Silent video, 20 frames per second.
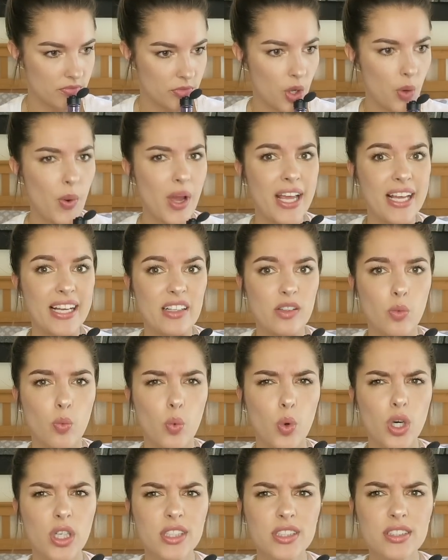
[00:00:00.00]
No, wait,
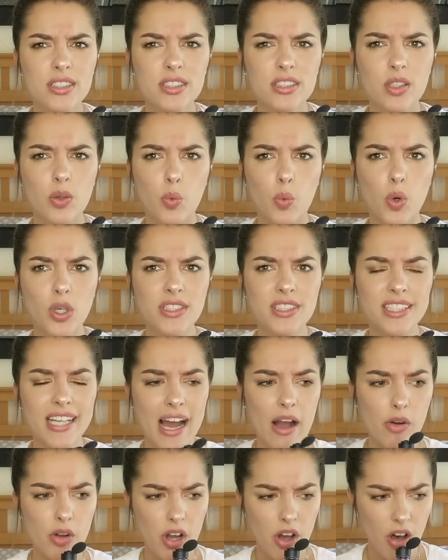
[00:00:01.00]
woods? Woods and
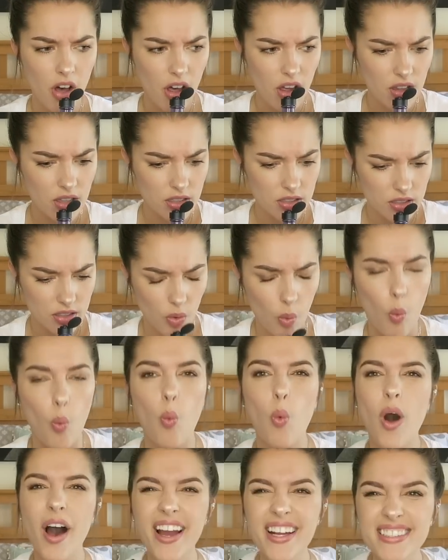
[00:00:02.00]
alcohol?
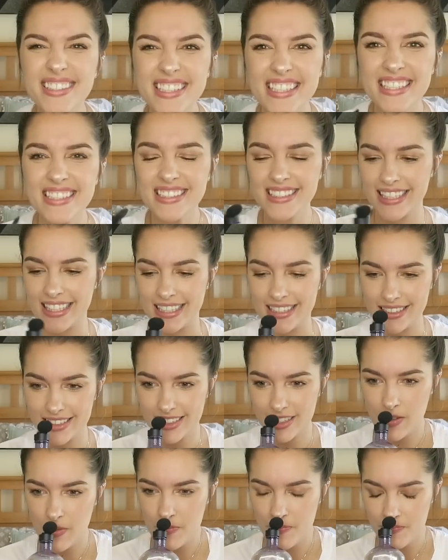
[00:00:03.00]
What is
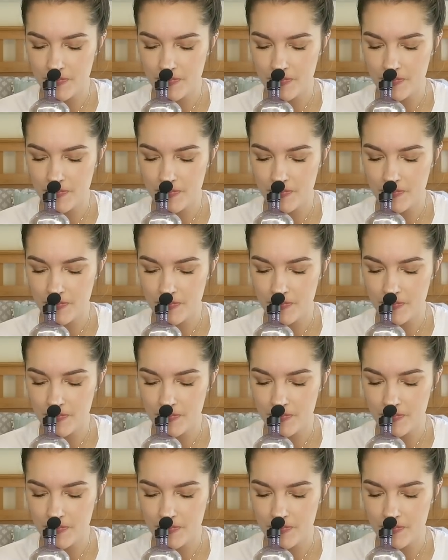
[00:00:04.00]
this?